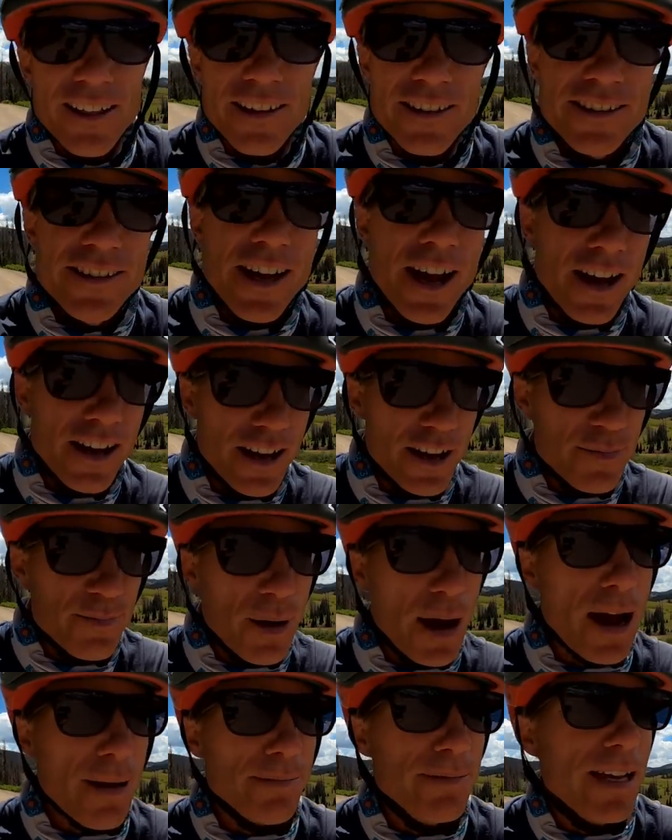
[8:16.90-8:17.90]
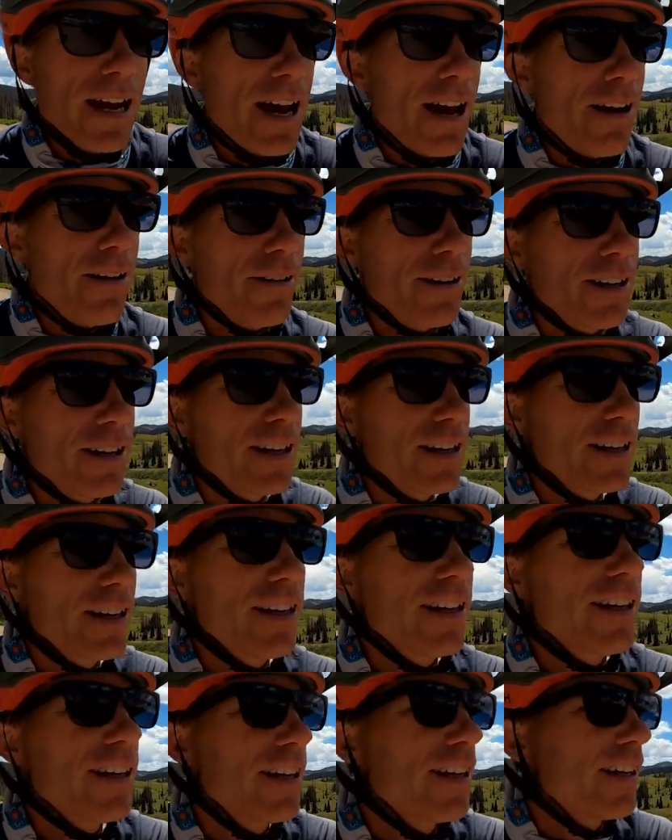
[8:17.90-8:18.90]
The sun has popped out.
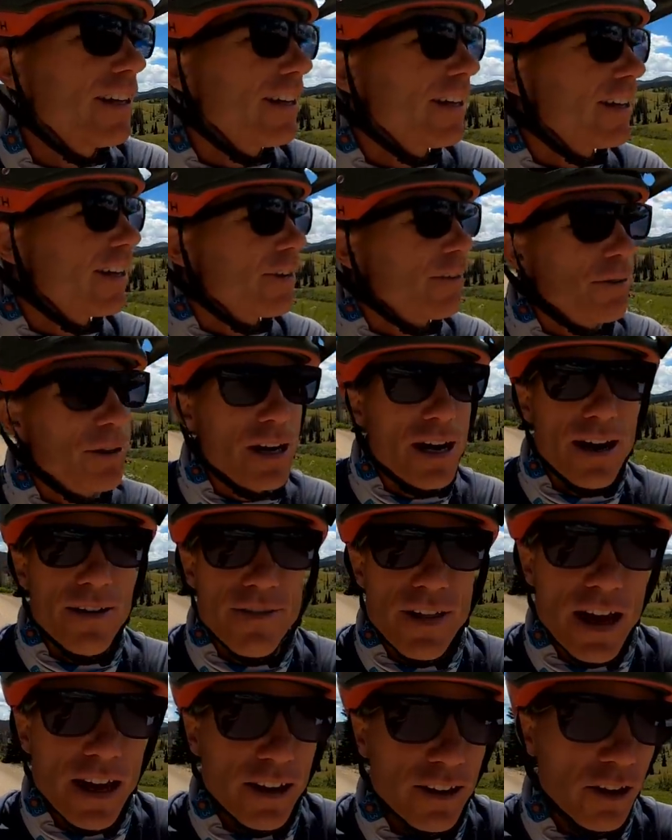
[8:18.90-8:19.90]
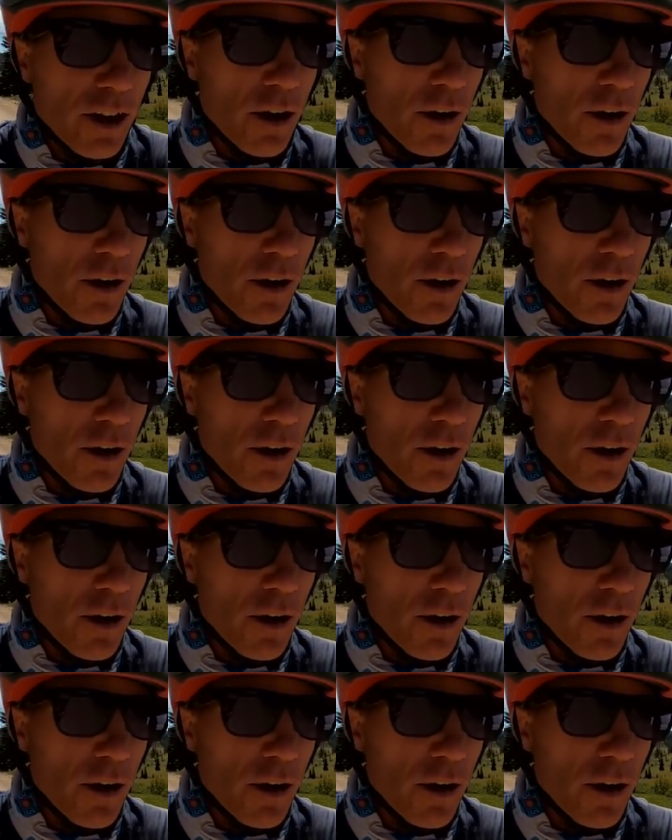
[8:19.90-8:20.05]
We have that